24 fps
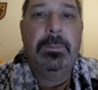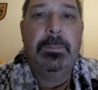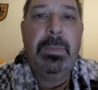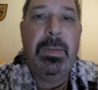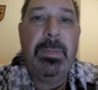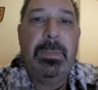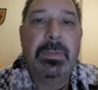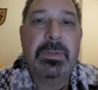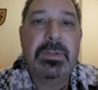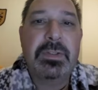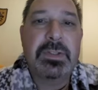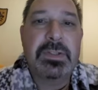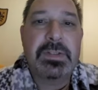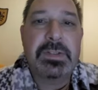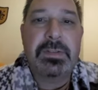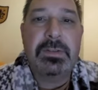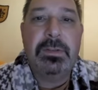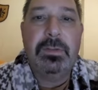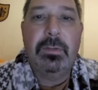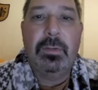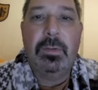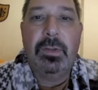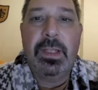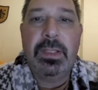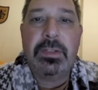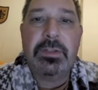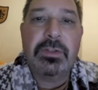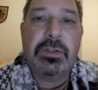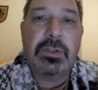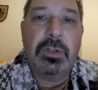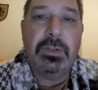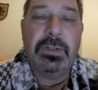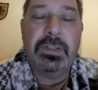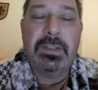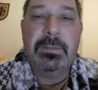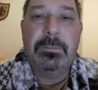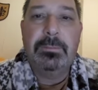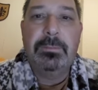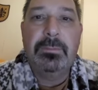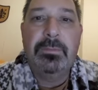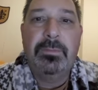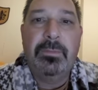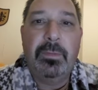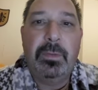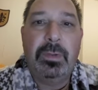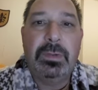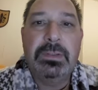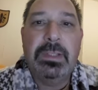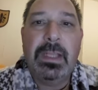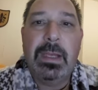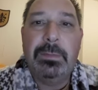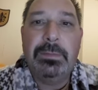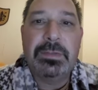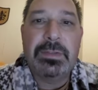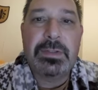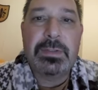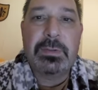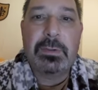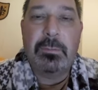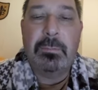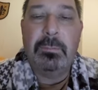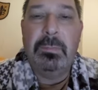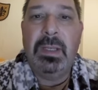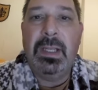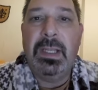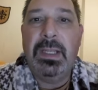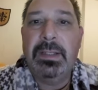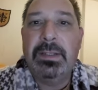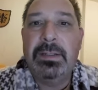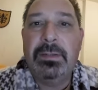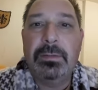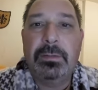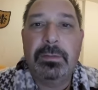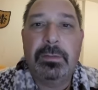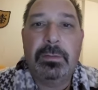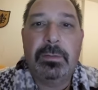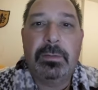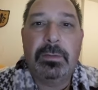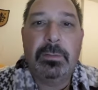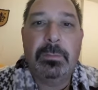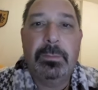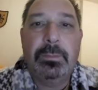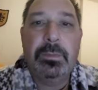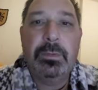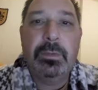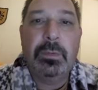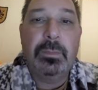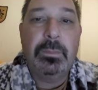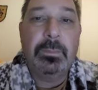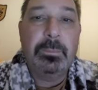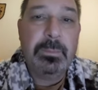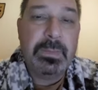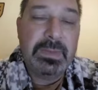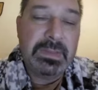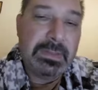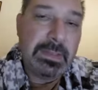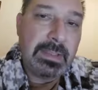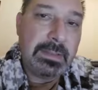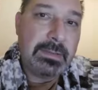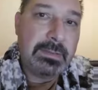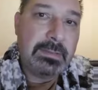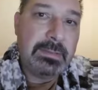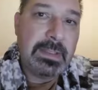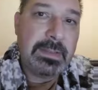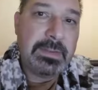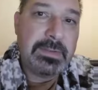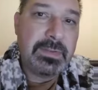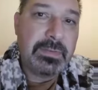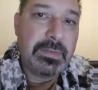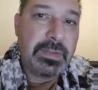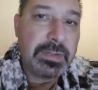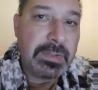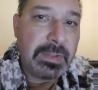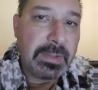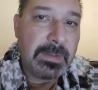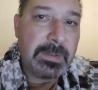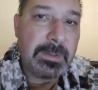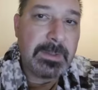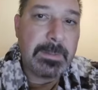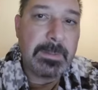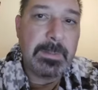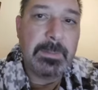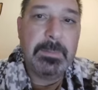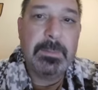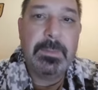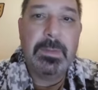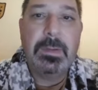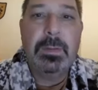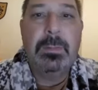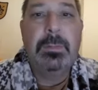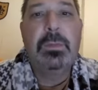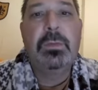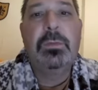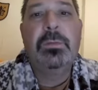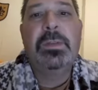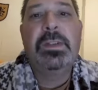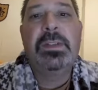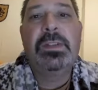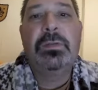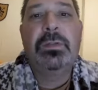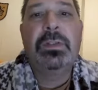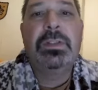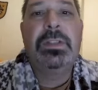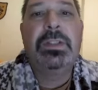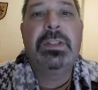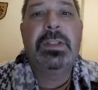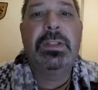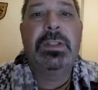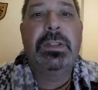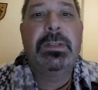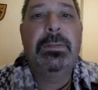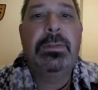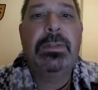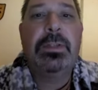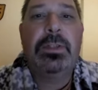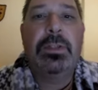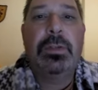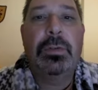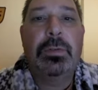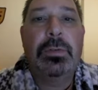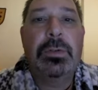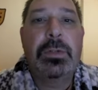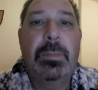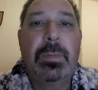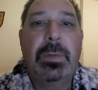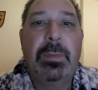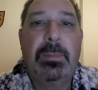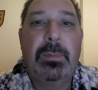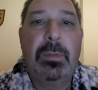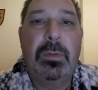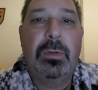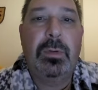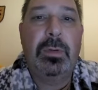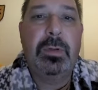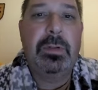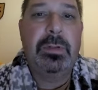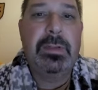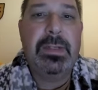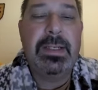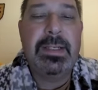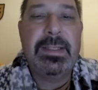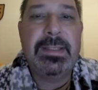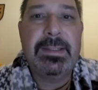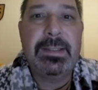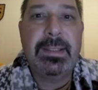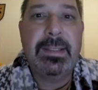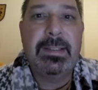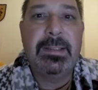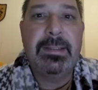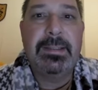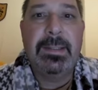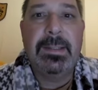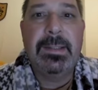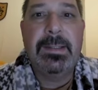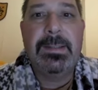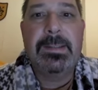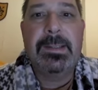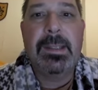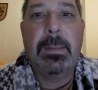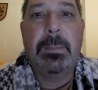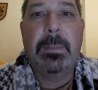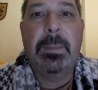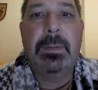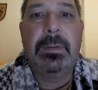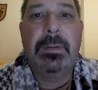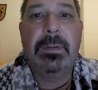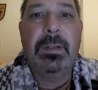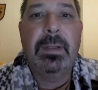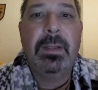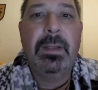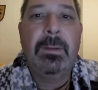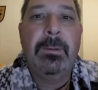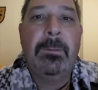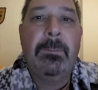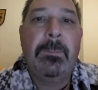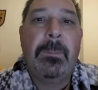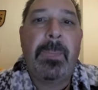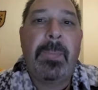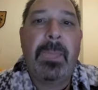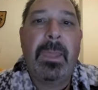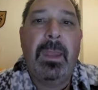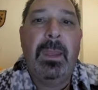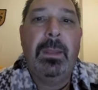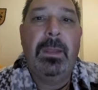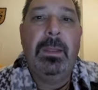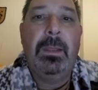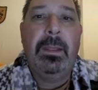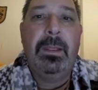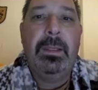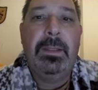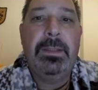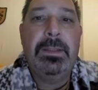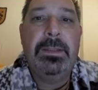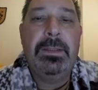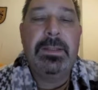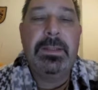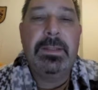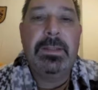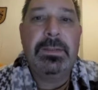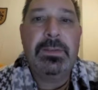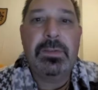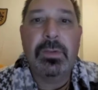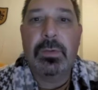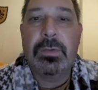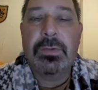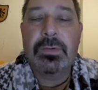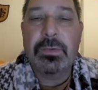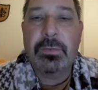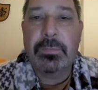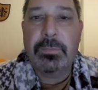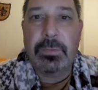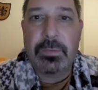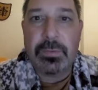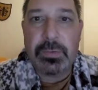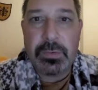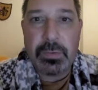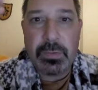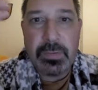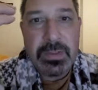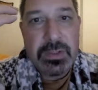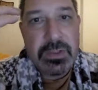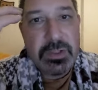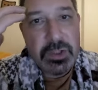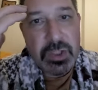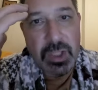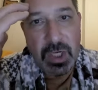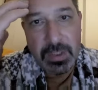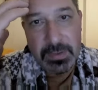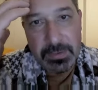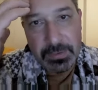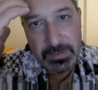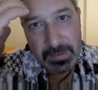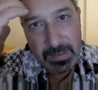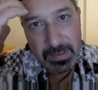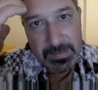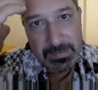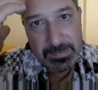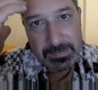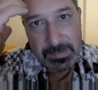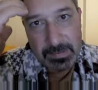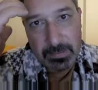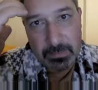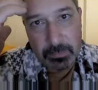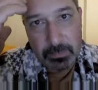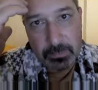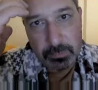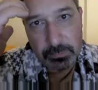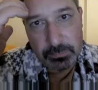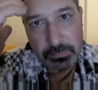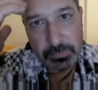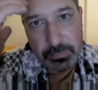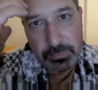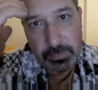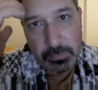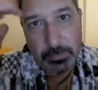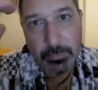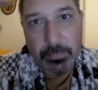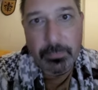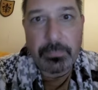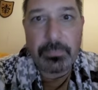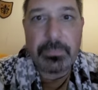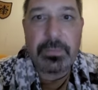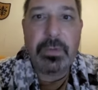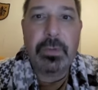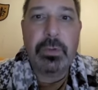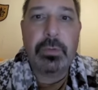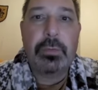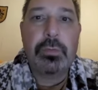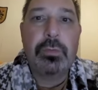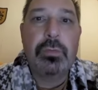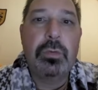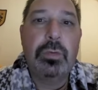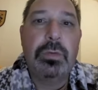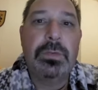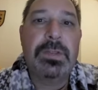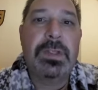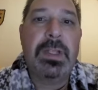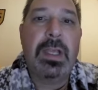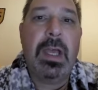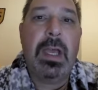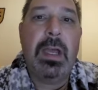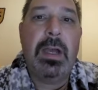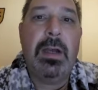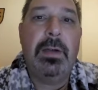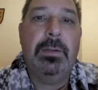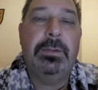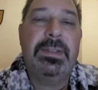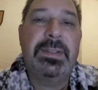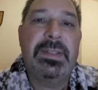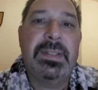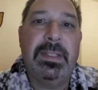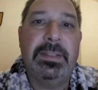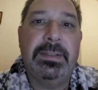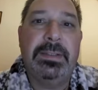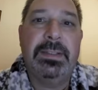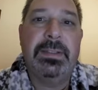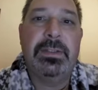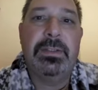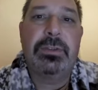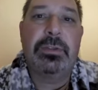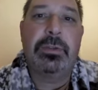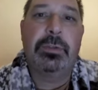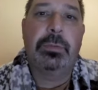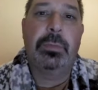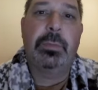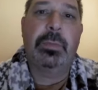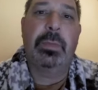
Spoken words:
People just get shot and fall down. There's no blood, or but then there's grittier movies, grittier TV shows where more realistically things happen. and so on and so forth. So each genre has their own sort of rules how the setting should